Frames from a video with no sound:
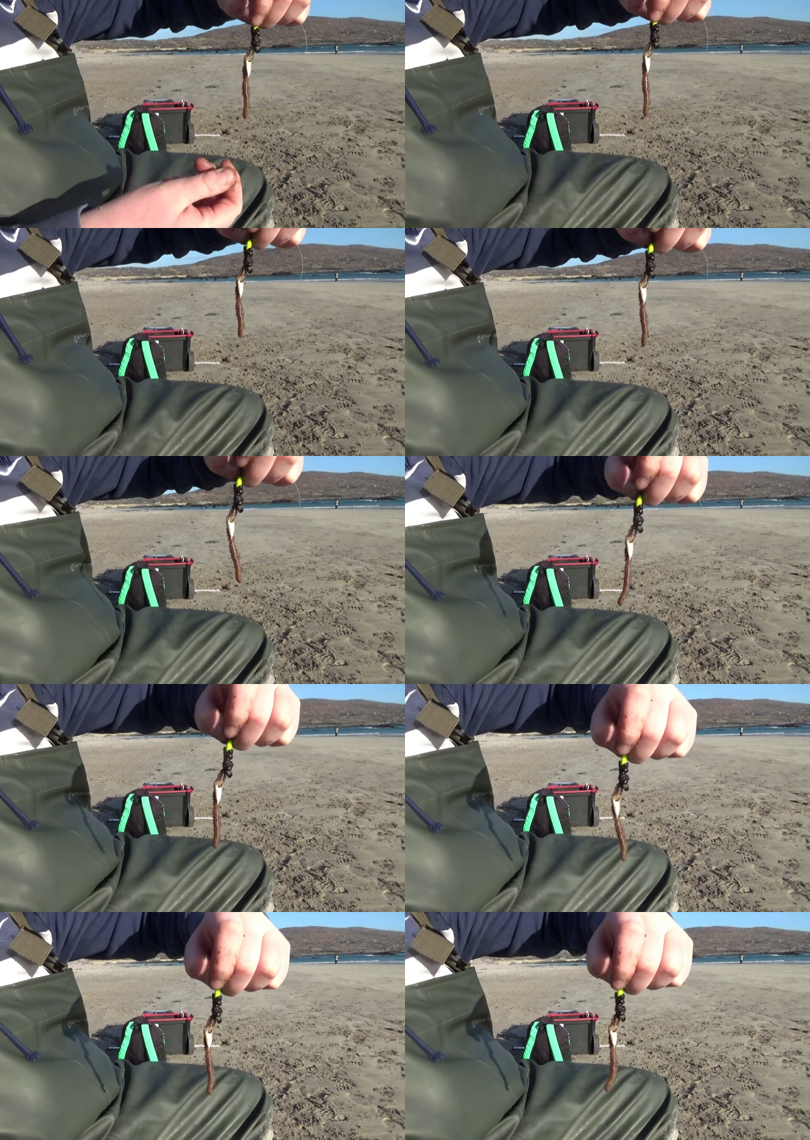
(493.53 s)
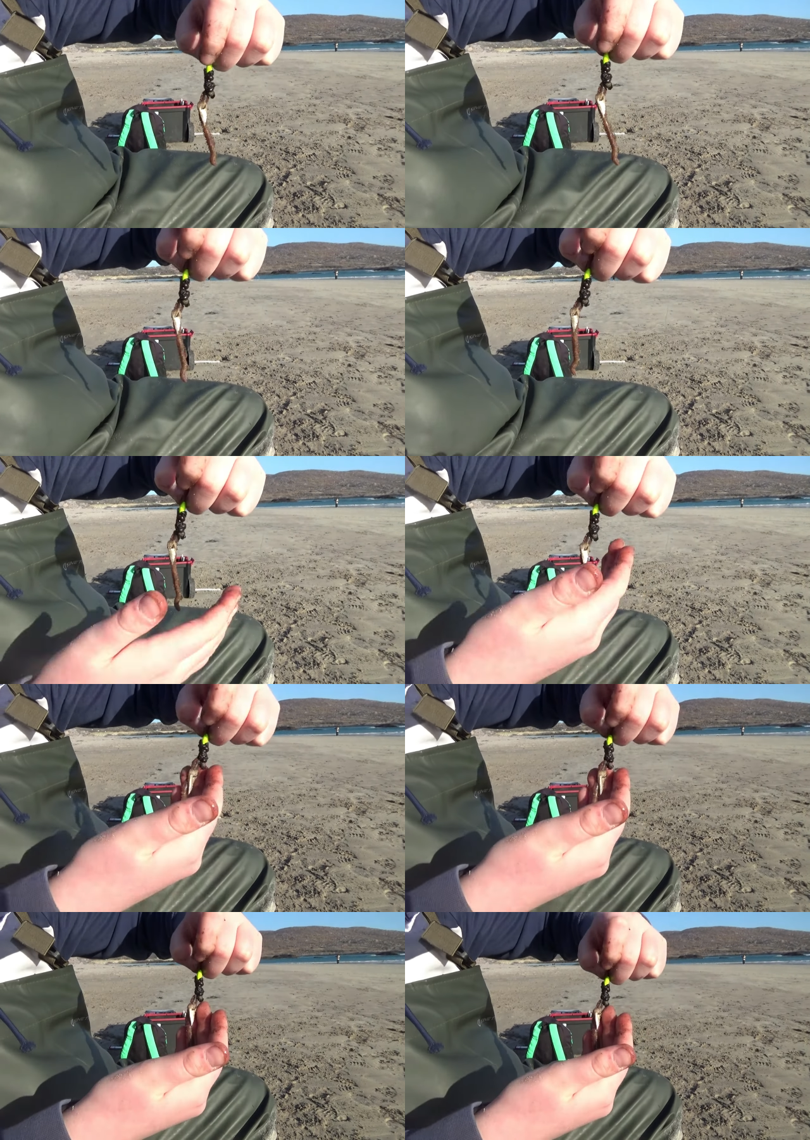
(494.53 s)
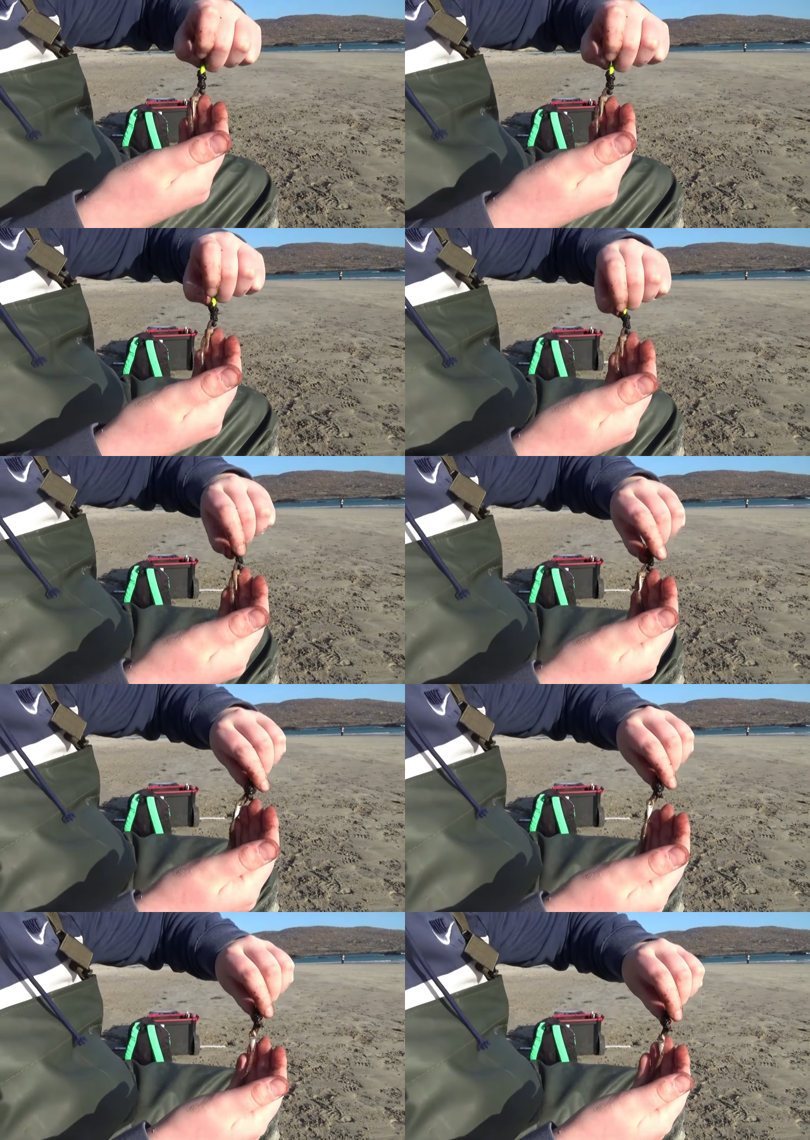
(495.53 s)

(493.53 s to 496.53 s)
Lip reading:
(no speaker visible)